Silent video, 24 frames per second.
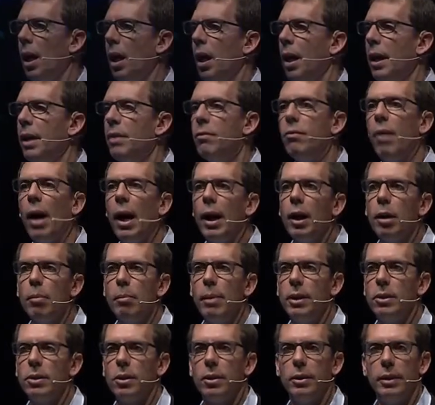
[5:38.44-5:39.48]

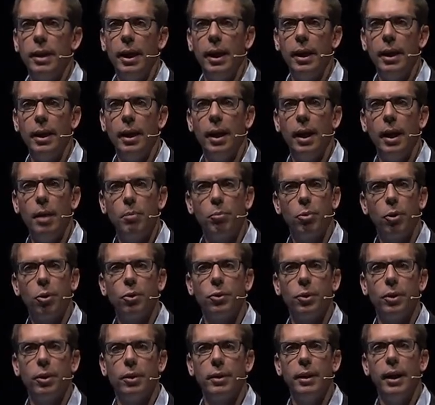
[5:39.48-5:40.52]
environmental data and
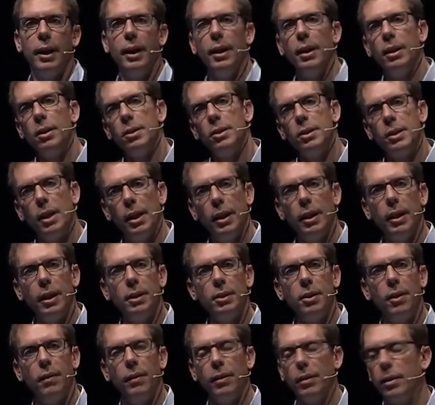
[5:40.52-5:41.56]
personal data, sending it
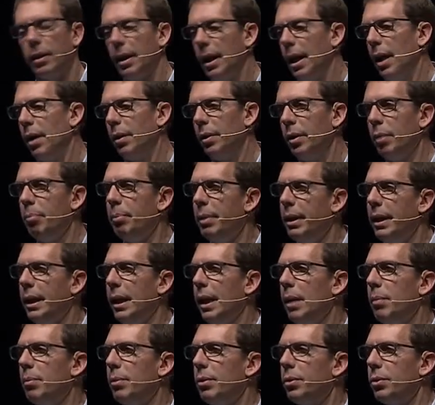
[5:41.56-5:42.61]
to the cloud and being
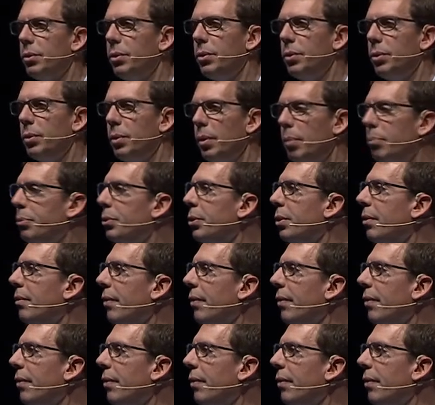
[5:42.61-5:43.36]
able to observe